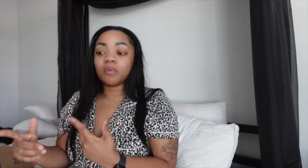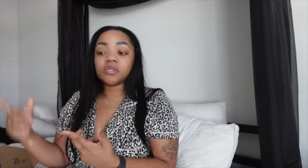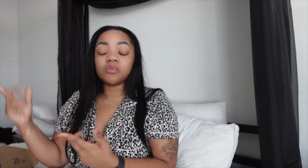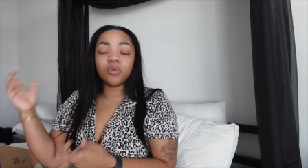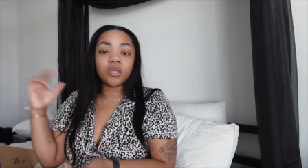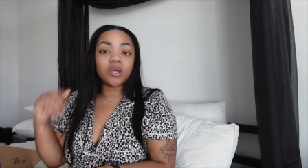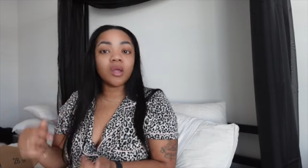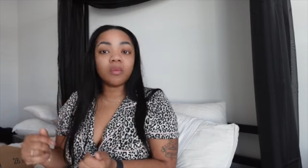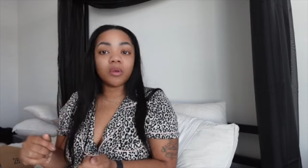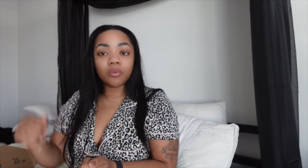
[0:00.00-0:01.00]
because Millie
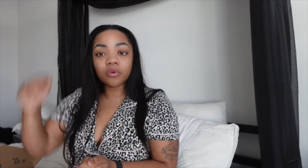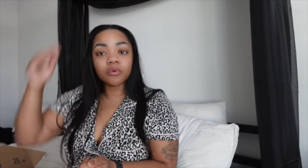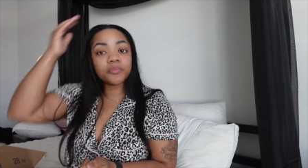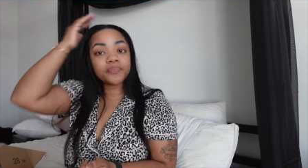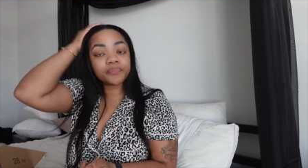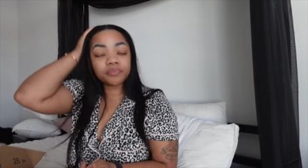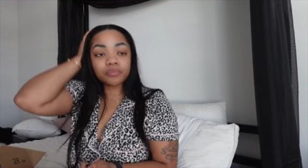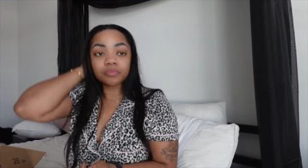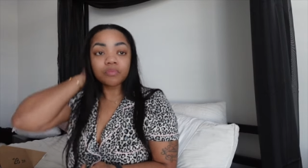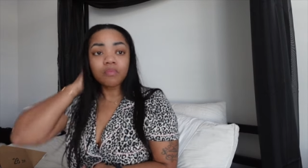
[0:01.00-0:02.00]
came in the room
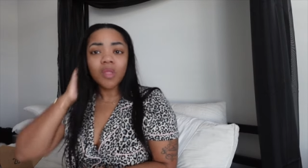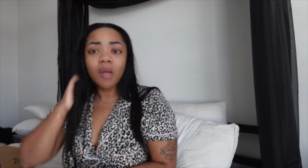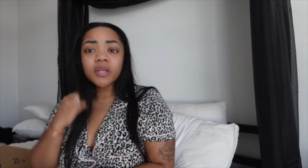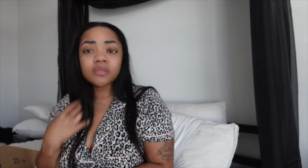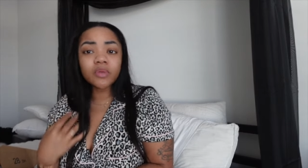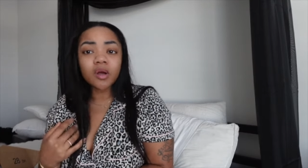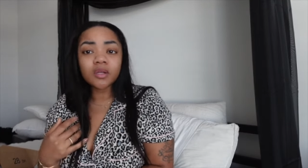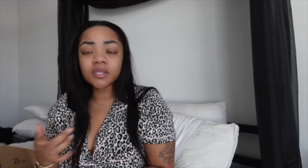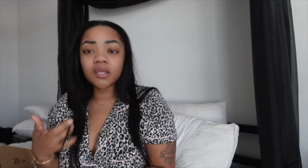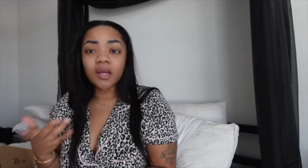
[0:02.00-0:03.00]
because we all
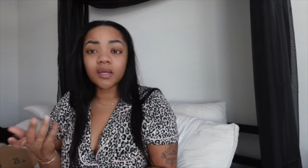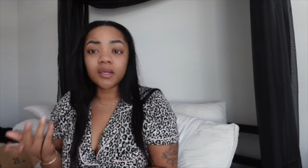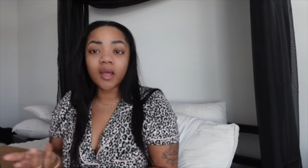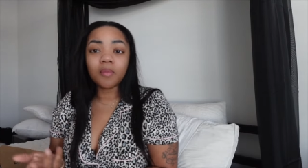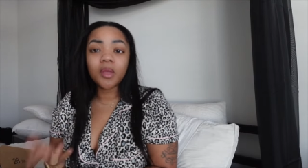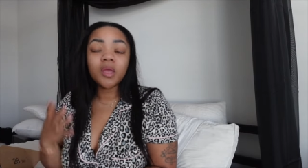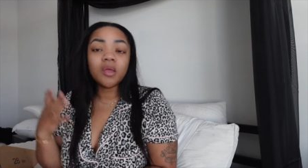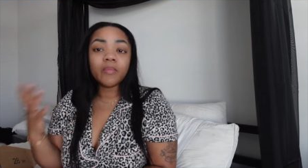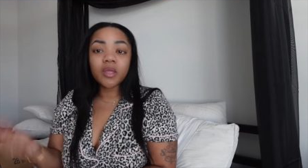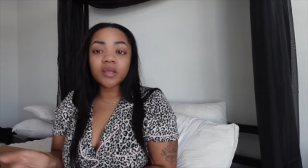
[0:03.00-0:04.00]
took like a nap.
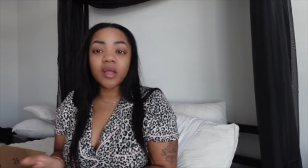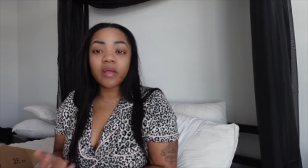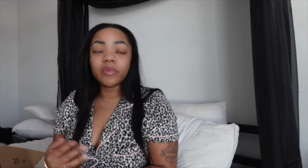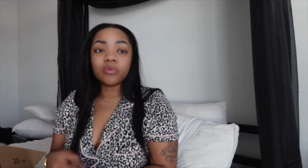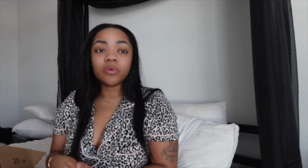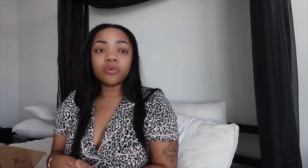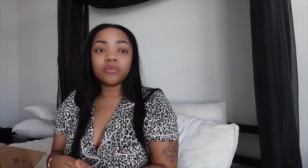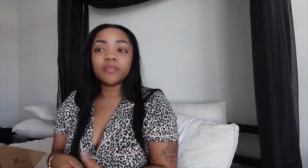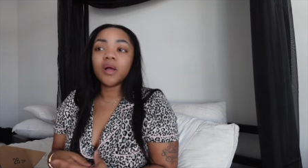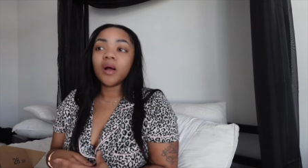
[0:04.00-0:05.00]
me came in the
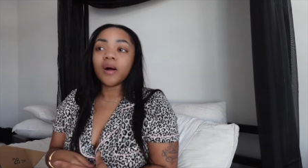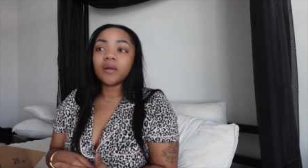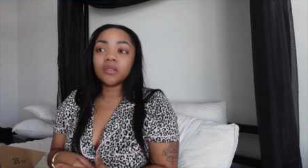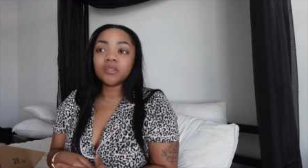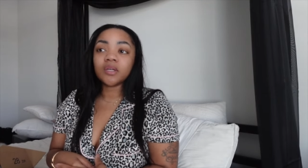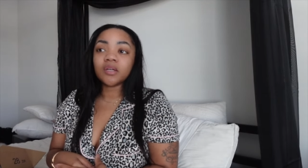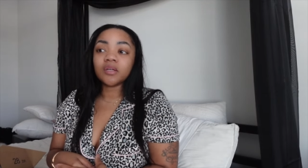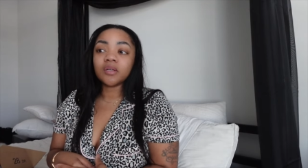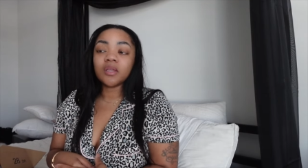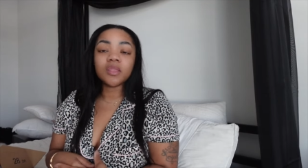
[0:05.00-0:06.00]
room, I looked at
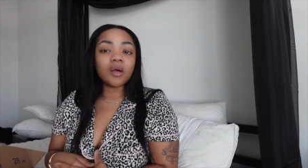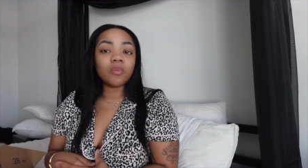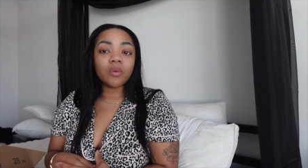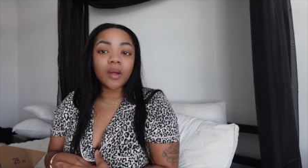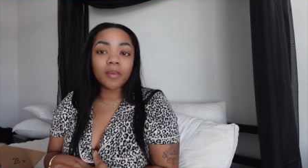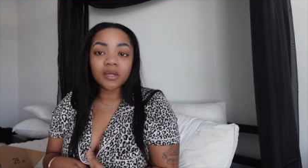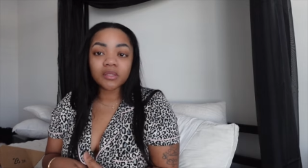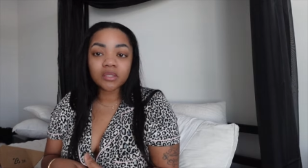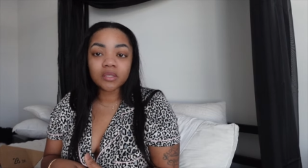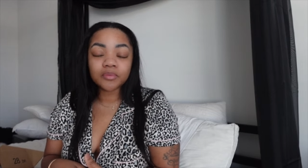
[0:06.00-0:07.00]
her, and then I went right back
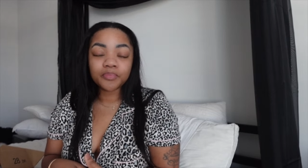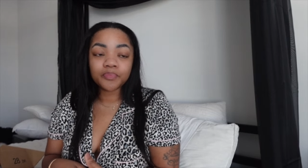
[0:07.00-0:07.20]
to sleep.